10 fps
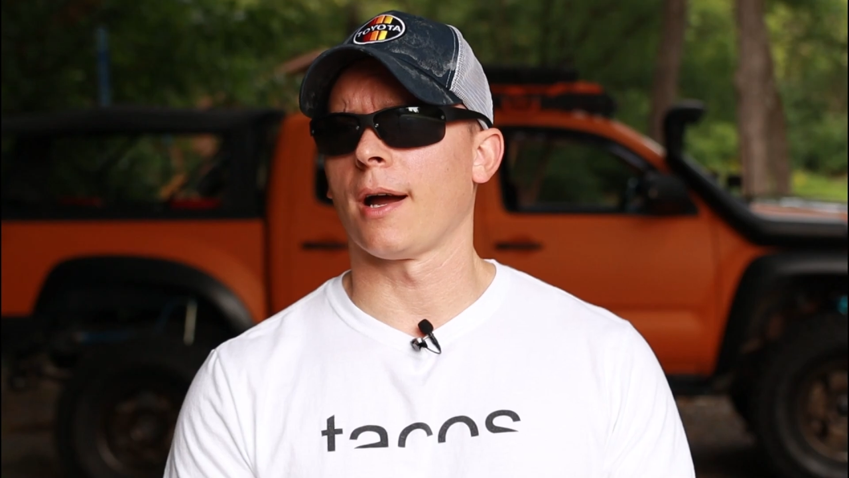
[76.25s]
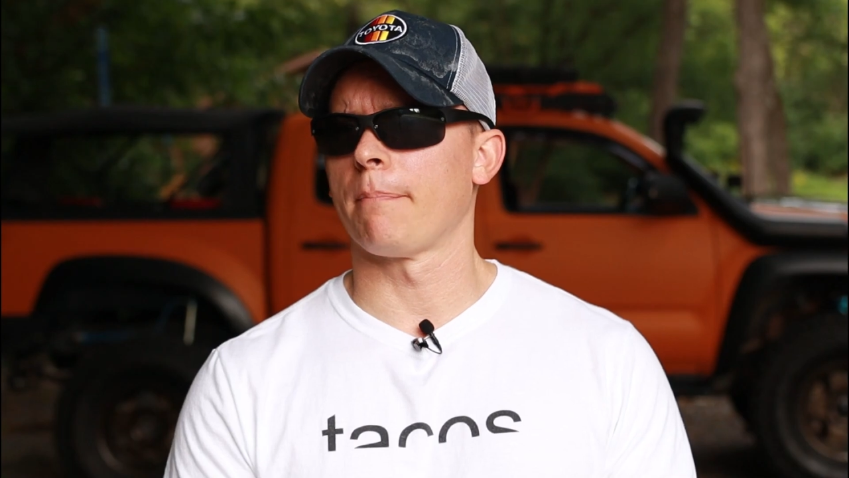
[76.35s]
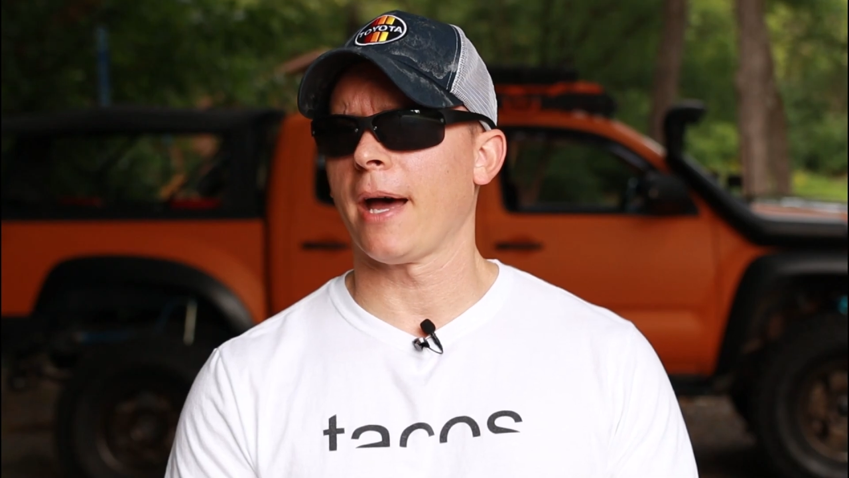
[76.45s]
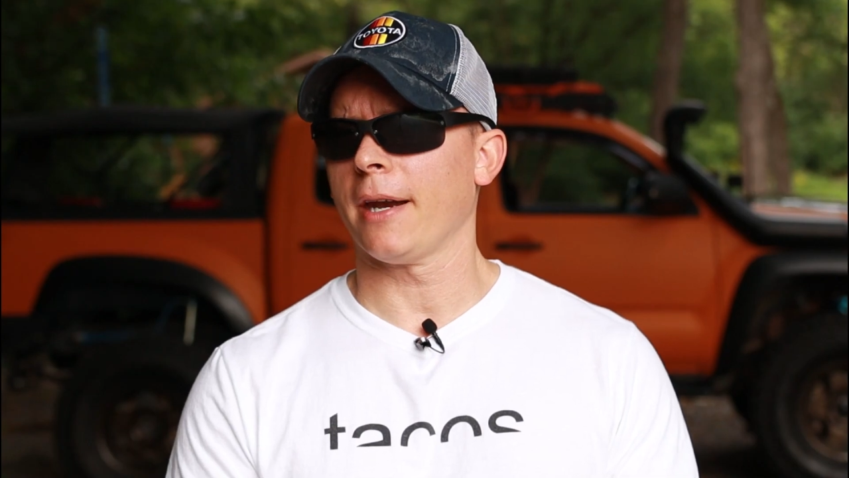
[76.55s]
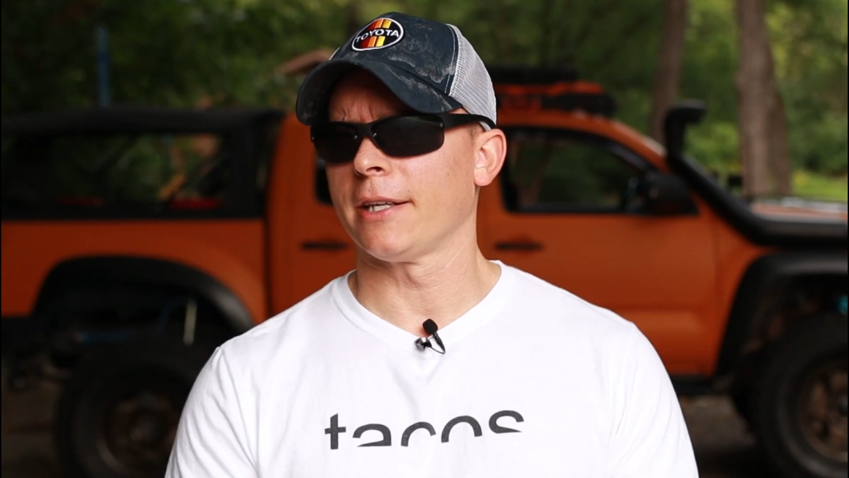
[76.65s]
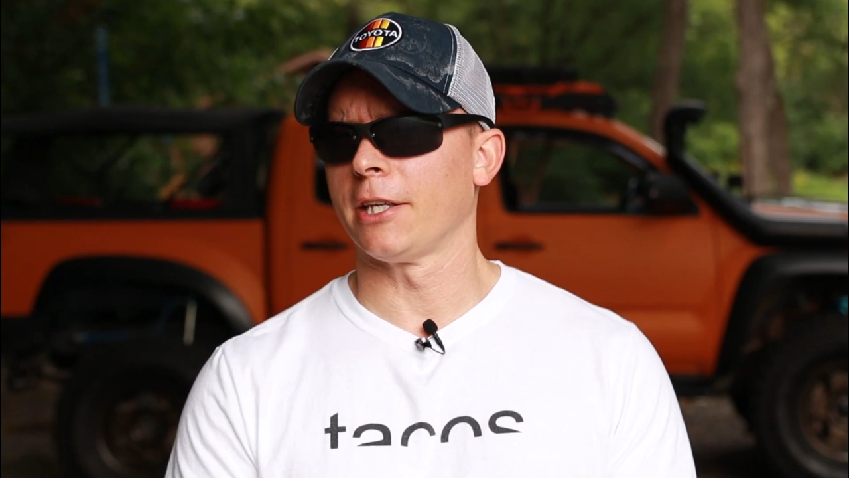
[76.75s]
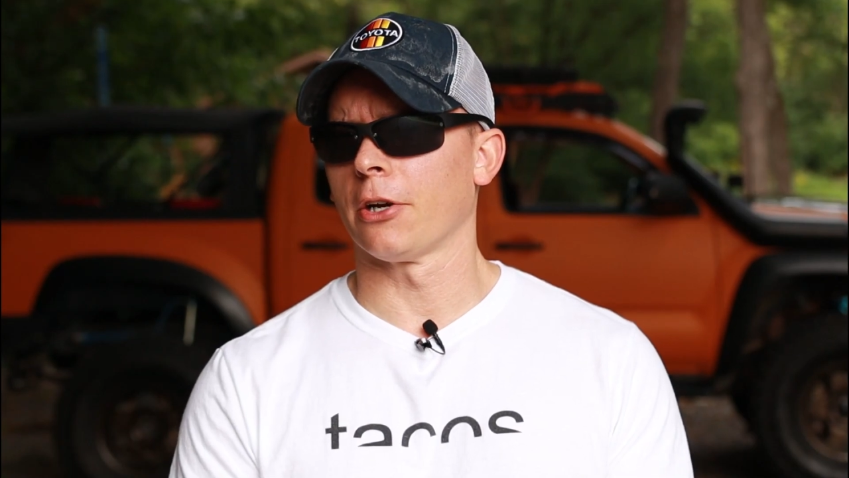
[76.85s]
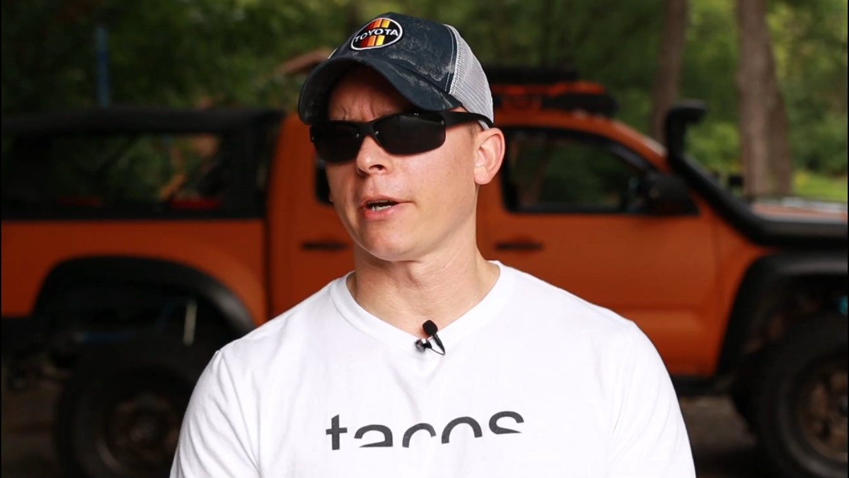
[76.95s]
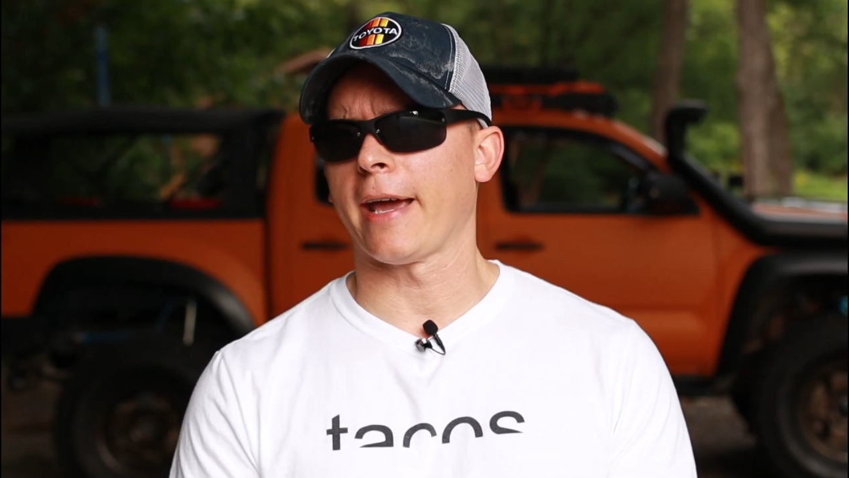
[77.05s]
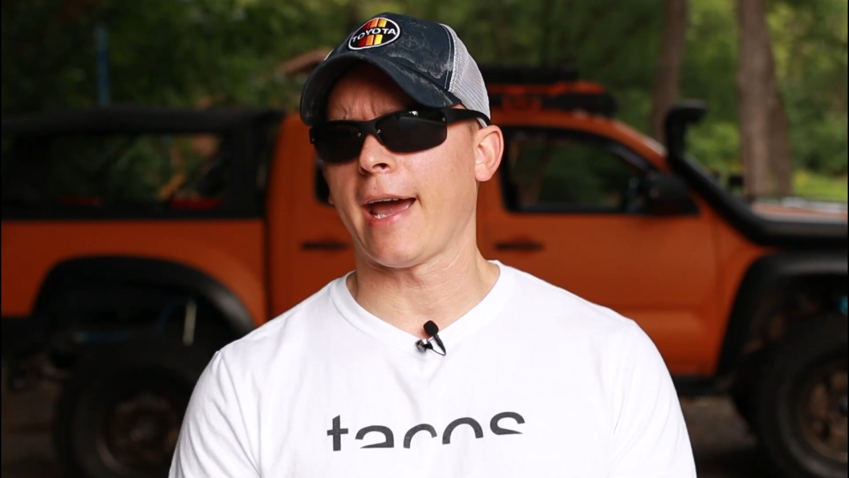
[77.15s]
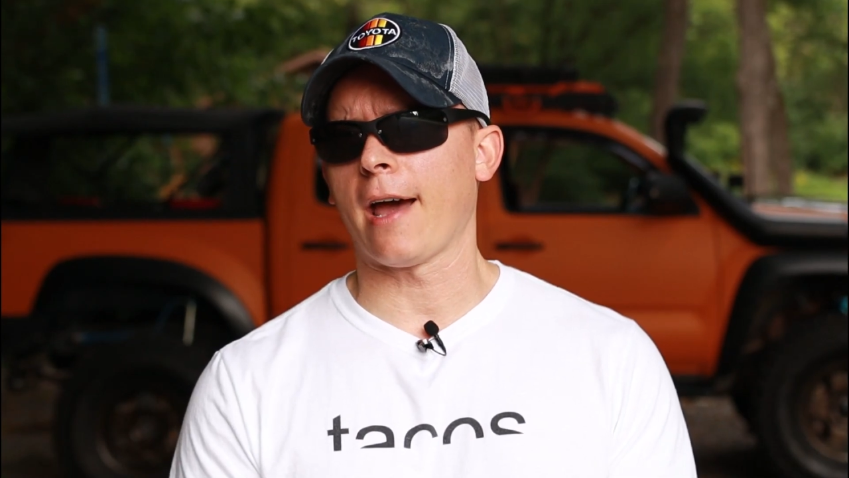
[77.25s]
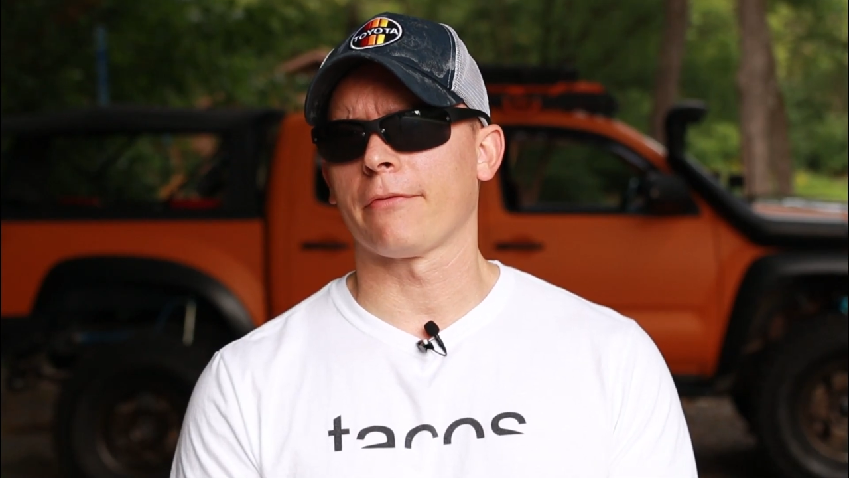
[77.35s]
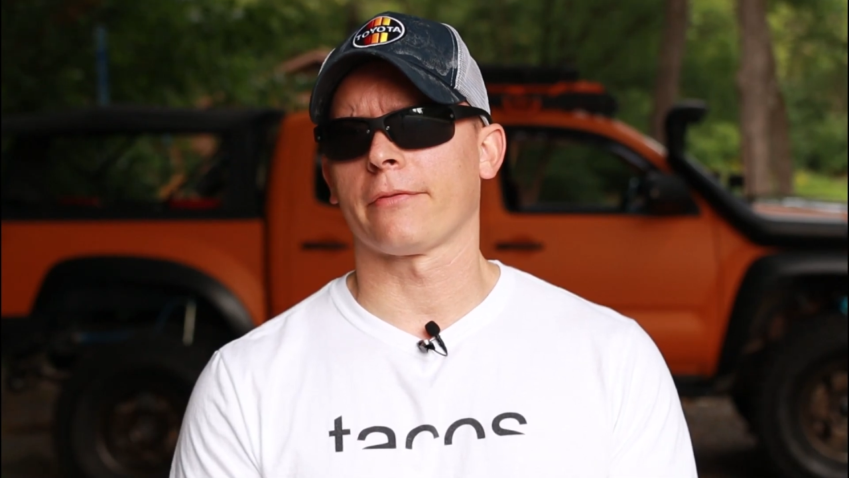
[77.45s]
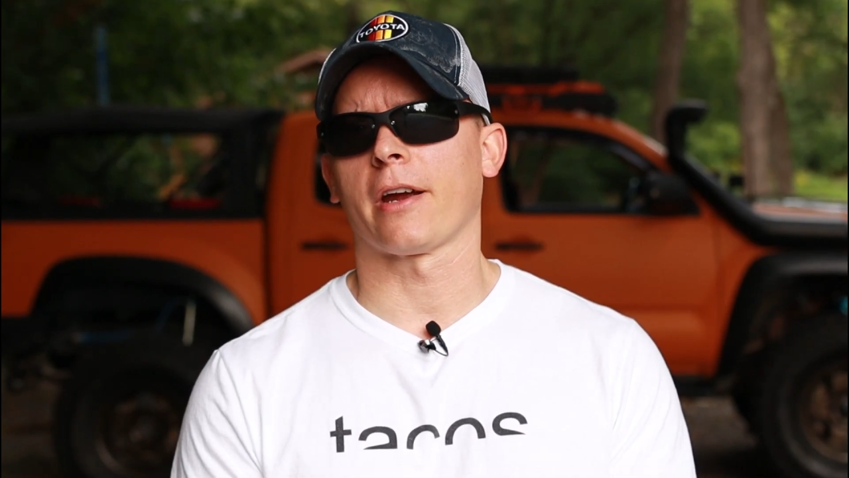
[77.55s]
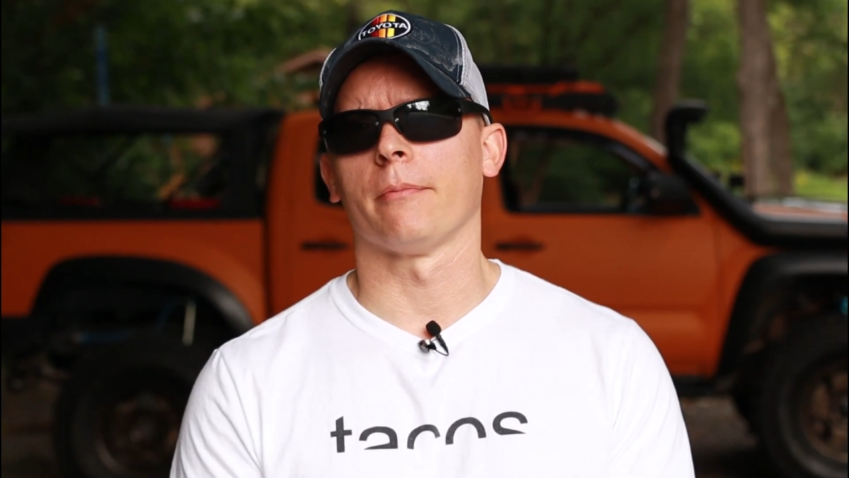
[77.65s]
about 1.5 years,
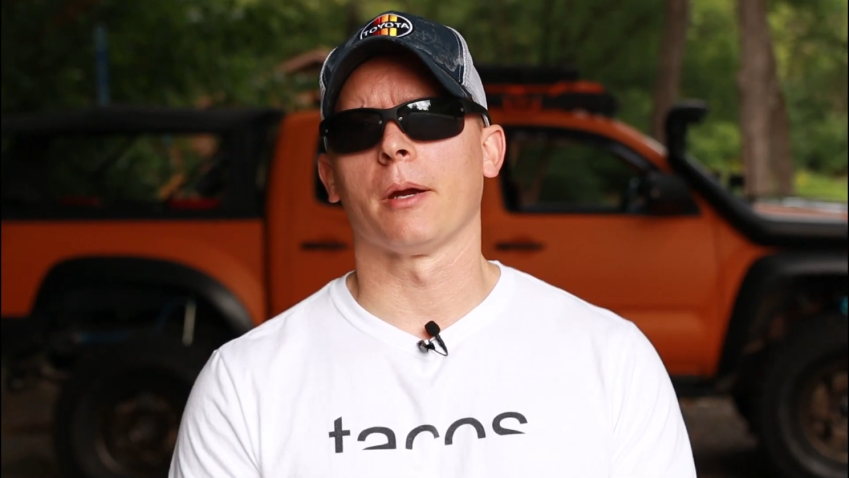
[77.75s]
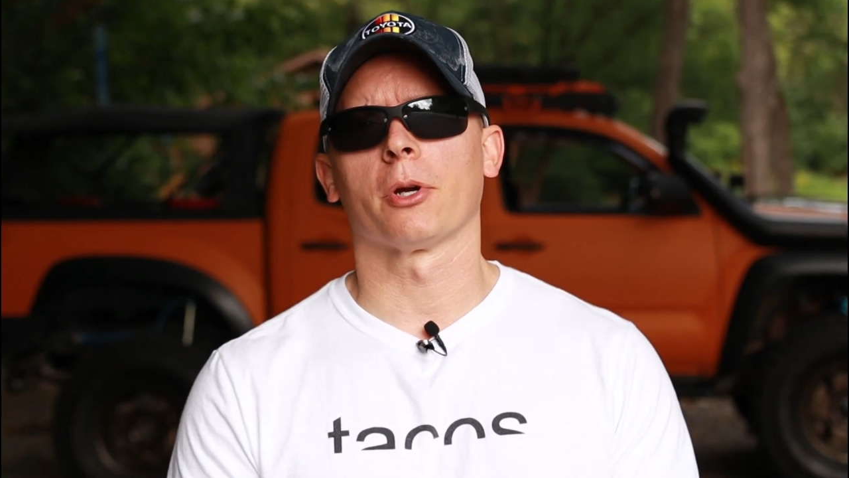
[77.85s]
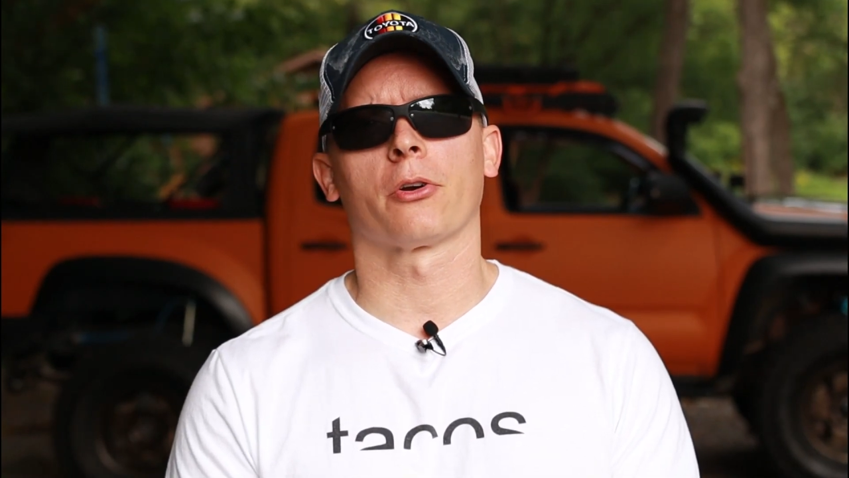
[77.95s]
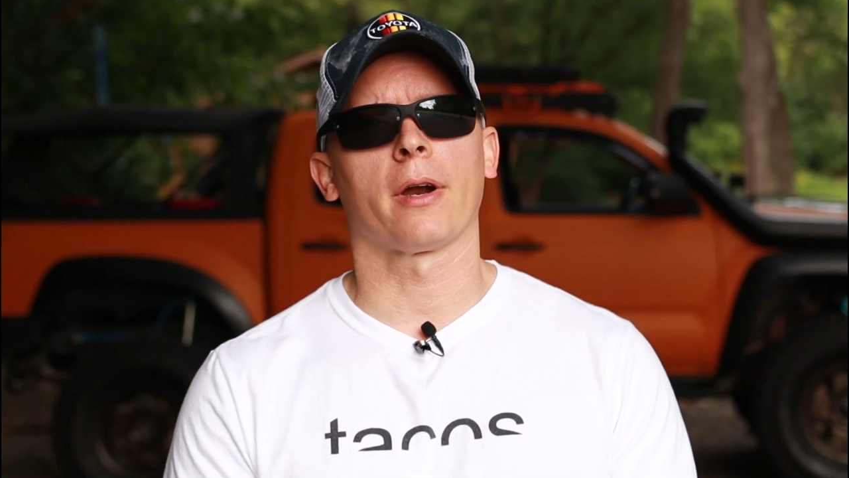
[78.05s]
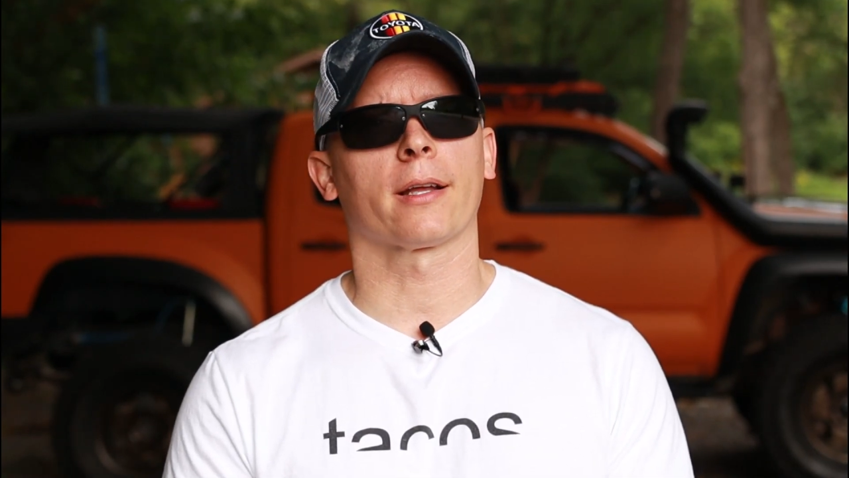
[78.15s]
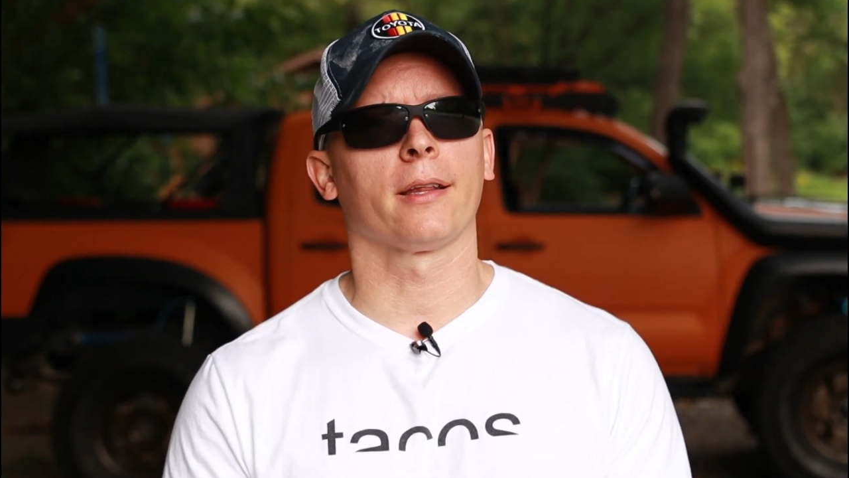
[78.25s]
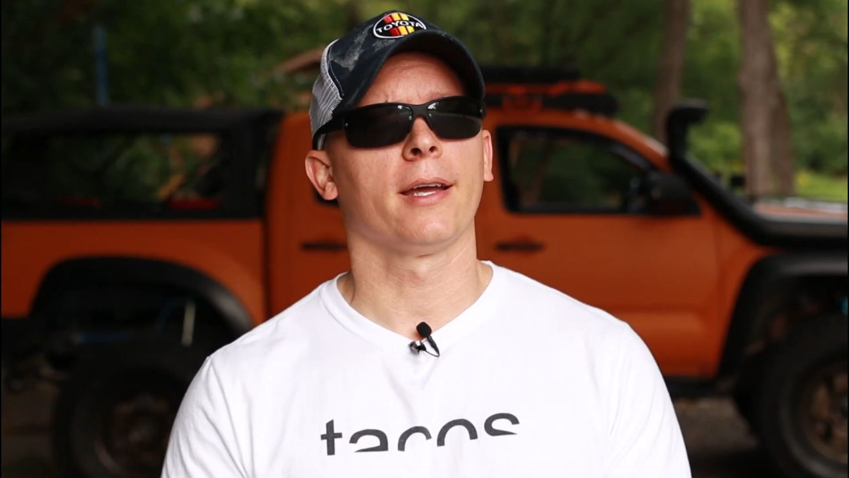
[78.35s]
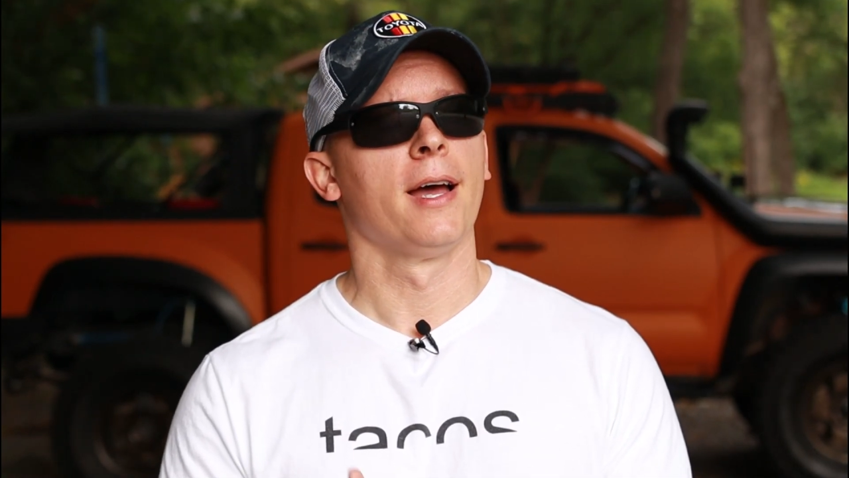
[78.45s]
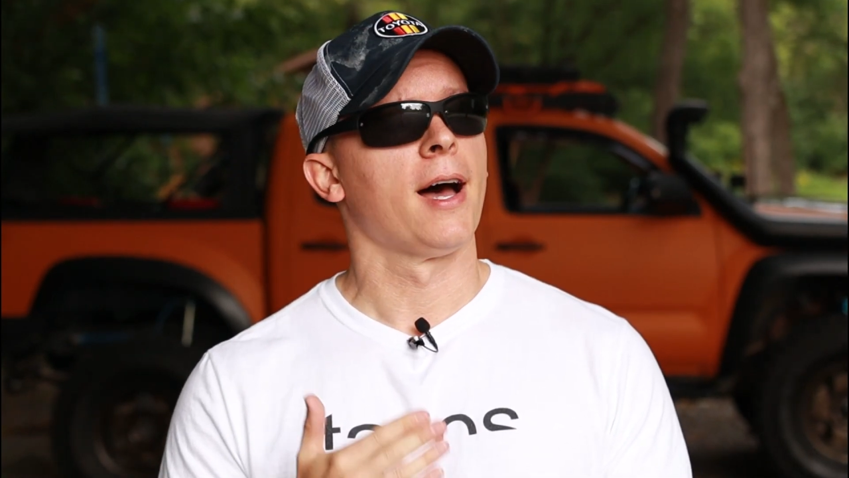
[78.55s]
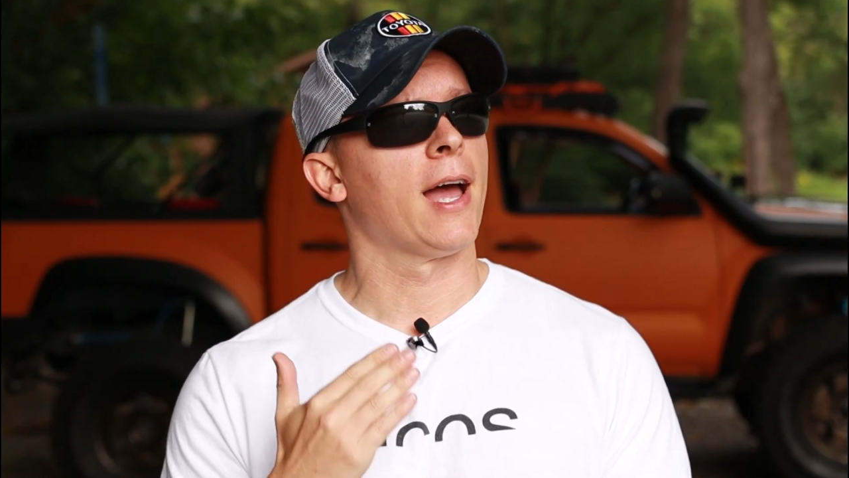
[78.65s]
if I remember correctly.